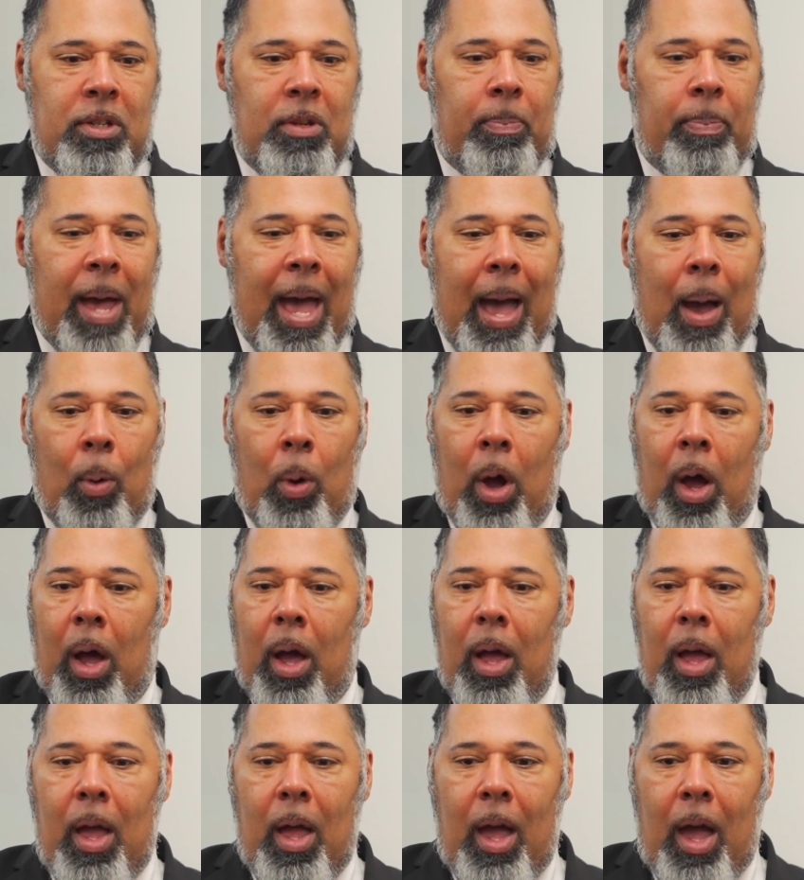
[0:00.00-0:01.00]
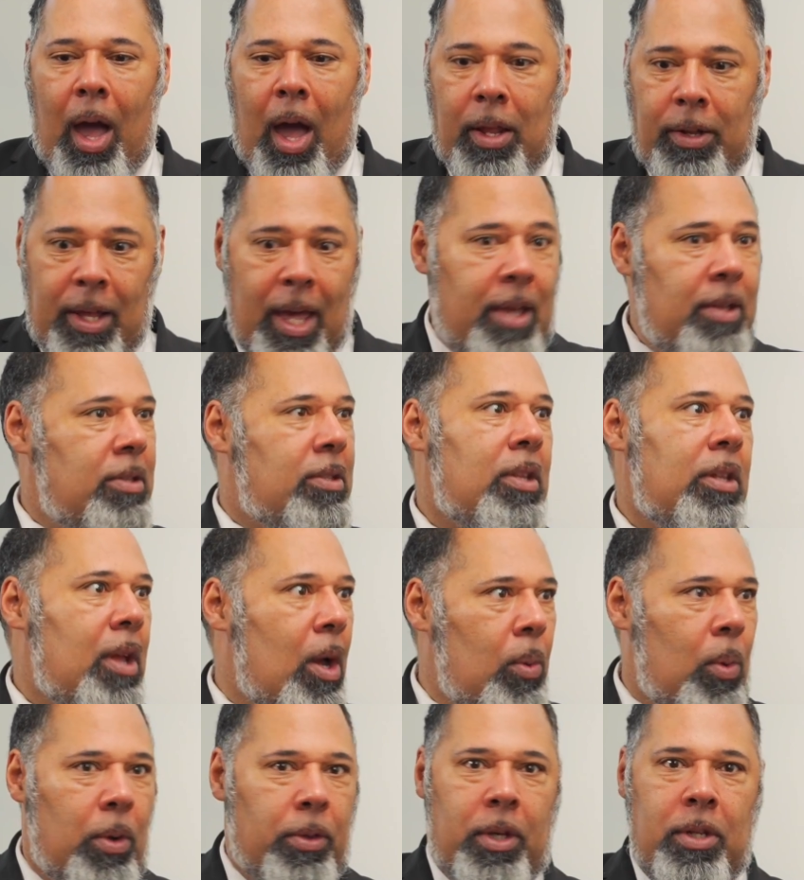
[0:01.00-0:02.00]
of power and they know
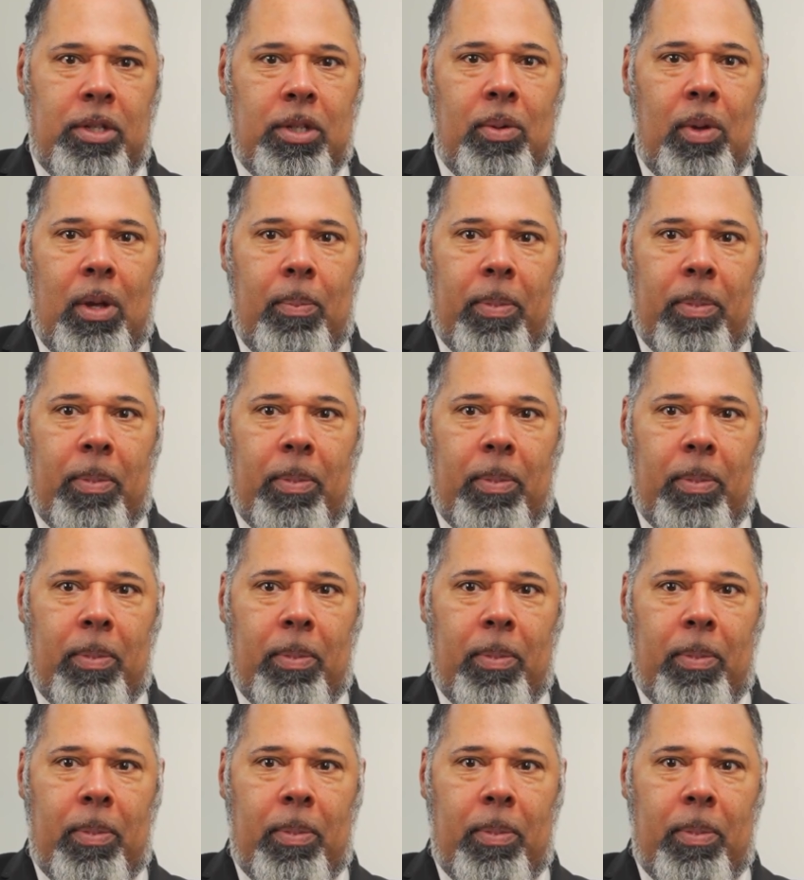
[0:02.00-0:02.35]
what they're doing.